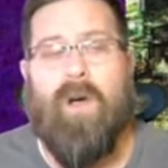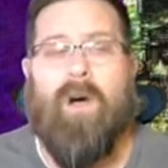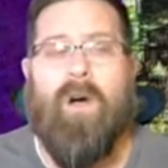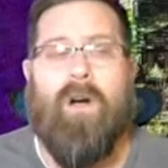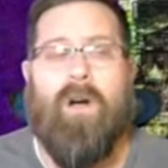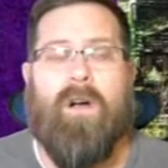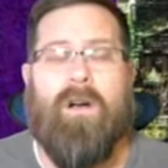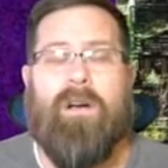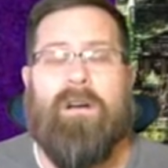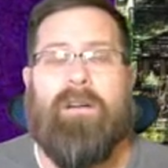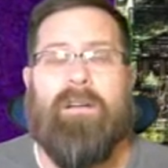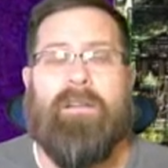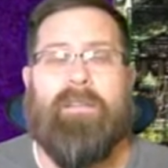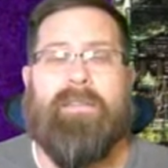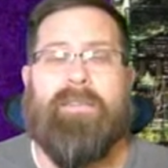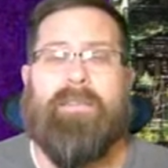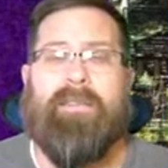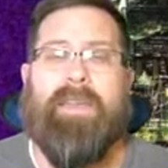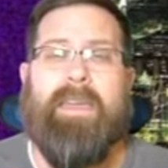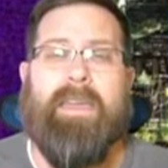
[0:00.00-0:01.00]
are
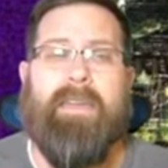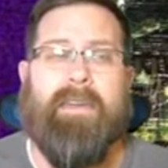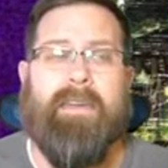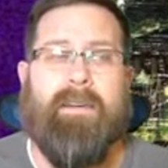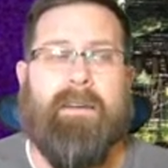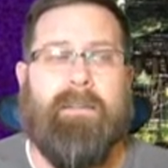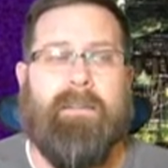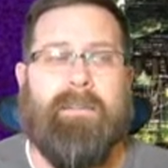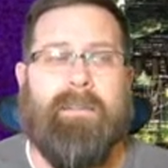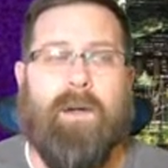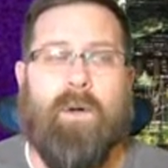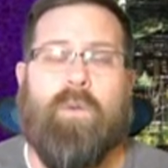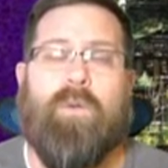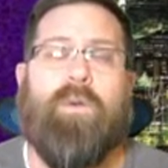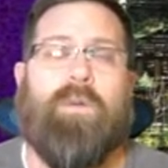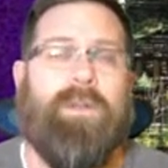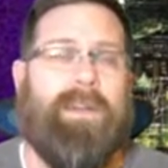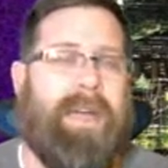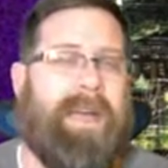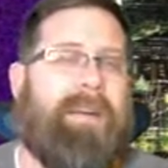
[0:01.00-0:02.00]
the
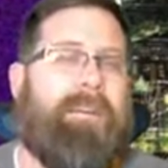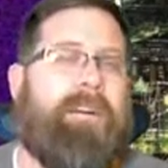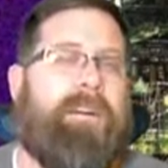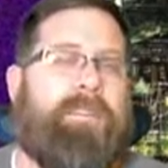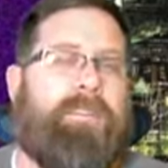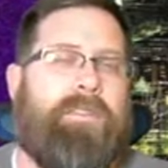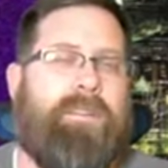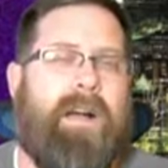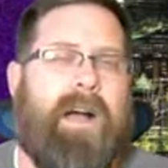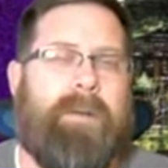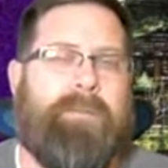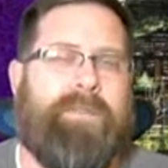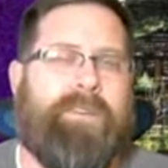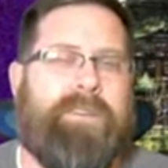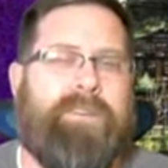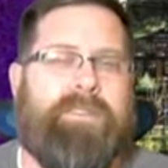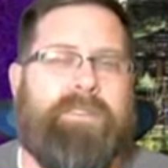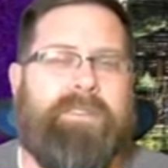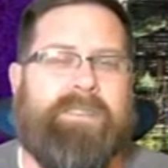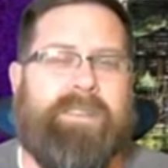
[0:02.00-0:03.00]
local character
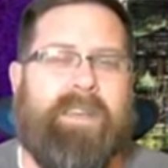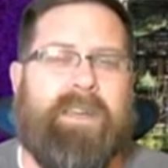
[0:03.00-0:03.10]
options,